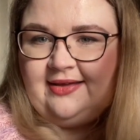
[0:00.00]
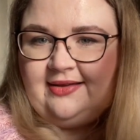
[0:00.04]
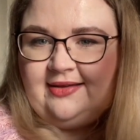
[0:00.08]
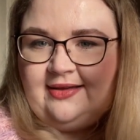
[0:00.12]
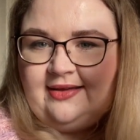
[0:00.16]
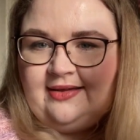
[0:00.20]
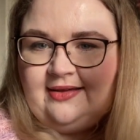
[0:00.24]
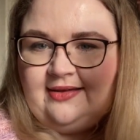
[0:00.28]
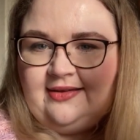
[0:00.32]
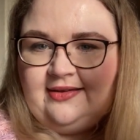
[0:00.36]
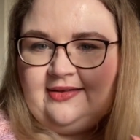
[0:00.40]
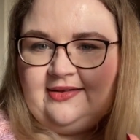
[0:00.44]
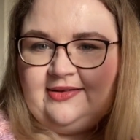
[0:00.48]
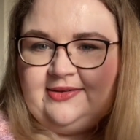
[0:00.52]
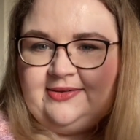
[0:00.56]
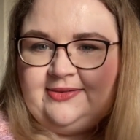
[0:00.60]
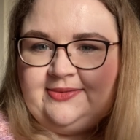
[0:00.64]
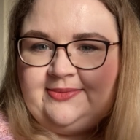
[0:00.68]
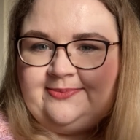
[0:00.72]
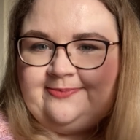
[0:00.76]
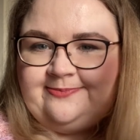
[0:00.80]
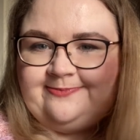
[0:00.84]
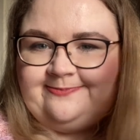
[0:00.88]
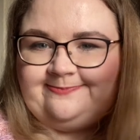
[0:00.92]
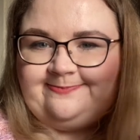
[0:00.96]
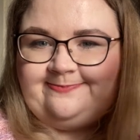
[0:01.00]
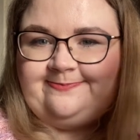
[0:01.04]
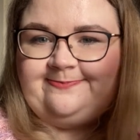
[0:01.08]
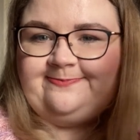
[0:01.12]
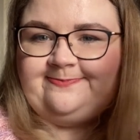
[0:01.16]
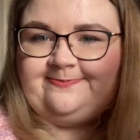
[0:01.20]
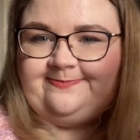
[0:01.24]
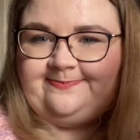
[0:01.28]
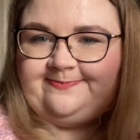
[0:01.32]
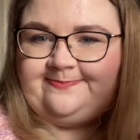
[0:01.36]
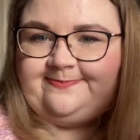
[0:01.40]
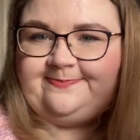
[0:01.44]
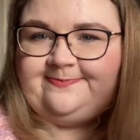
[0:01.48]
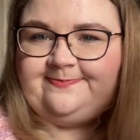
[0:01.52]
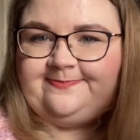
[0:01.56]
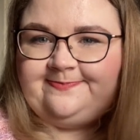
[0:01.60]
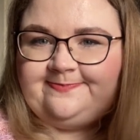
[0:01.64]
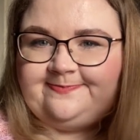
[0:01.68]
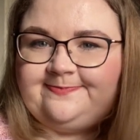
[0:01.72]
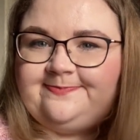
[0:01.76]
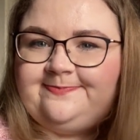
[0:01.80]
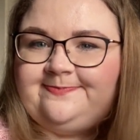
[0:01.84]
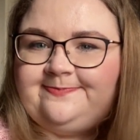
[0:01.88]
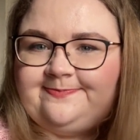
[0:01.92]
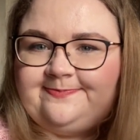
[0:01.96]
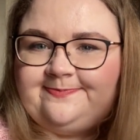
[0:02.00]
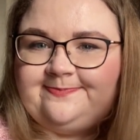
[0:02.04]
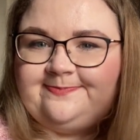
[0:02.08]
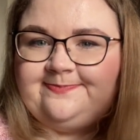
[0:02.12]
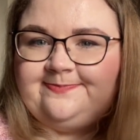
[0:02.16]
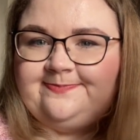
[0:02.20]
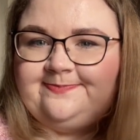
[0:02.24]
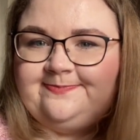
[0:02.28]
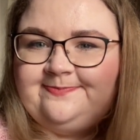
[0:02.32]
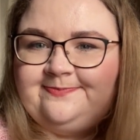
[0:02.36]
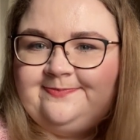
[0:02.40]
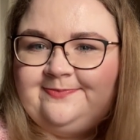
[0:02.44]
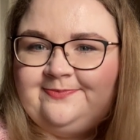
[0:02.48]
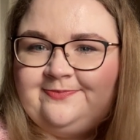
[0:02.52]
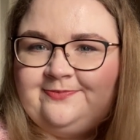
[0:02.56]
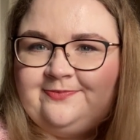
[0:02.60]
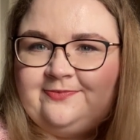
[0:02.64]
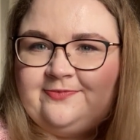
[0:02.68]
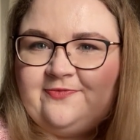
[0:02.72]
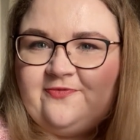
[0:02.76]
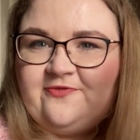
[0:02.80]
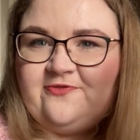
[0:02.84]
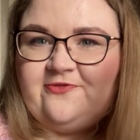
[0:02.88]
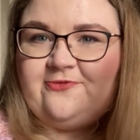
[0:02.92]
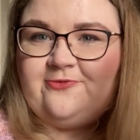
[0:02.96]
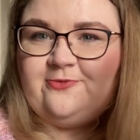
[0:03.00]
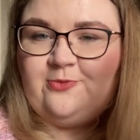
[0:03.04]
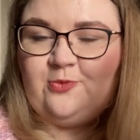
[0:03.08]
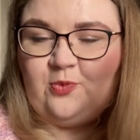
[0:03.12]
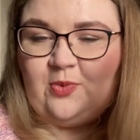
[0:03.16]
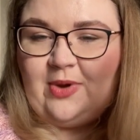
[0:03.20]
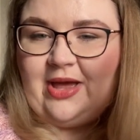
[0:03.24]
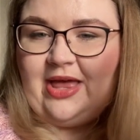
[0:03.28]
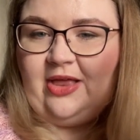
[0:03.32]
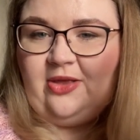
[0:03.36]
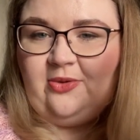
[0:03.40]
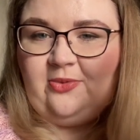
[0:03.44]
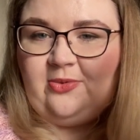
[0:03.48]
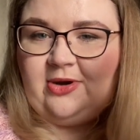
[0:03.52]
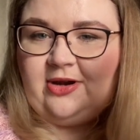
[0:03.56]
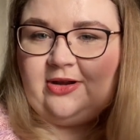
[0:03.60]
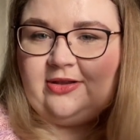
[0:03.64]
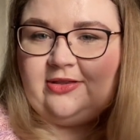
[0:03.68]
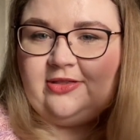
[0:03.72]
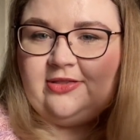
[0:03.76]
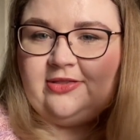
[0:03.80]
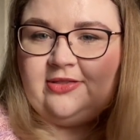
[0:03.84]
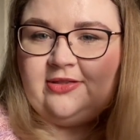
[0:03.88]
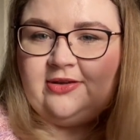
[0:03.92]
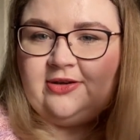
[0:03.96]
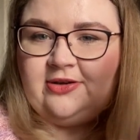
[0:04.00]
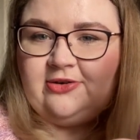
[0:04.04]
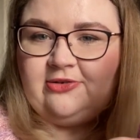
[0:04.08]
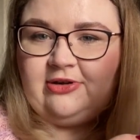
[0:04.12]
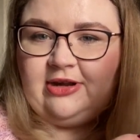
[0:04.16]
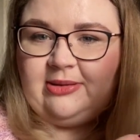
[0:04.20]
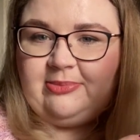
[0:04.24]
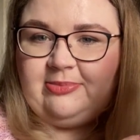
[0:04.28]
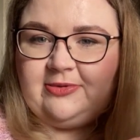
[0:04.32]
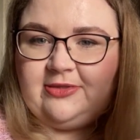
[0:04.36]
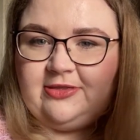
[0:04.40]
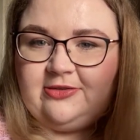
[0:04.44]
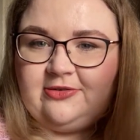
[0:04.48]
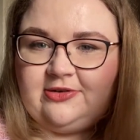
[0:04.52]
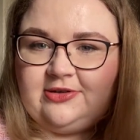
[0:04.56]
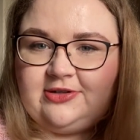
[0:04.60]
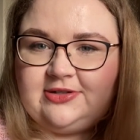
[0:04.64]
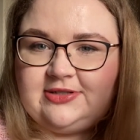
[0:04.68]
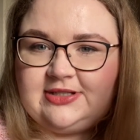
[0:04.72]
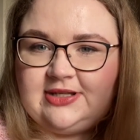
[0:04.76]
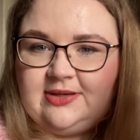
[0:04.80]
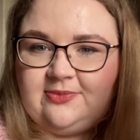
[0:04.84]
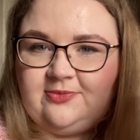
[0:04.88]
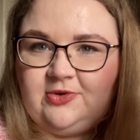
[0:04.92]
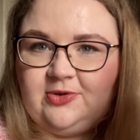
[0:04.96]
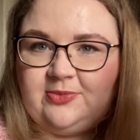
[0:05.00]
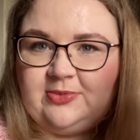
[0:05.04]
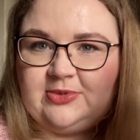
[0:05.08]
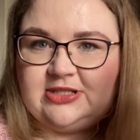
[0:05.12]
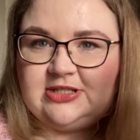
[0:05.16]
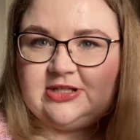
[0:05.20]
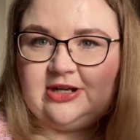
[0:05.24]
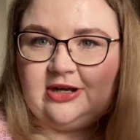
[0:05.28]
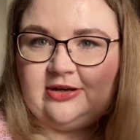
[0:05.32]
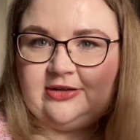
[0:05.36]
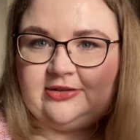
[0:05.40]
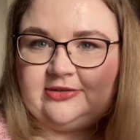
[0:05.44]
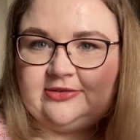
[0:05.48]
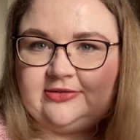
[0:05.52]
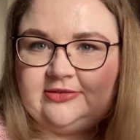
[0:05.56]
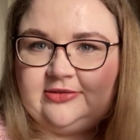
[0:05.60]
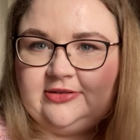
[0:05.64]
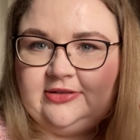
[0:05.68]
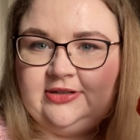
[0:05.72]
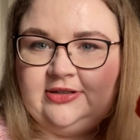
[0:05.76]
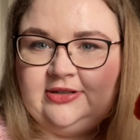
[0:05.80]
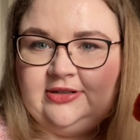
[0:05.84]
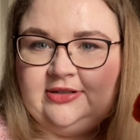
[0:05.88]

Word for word: mm-hmm, mm-hmm. Well worth creeping through some woman's garden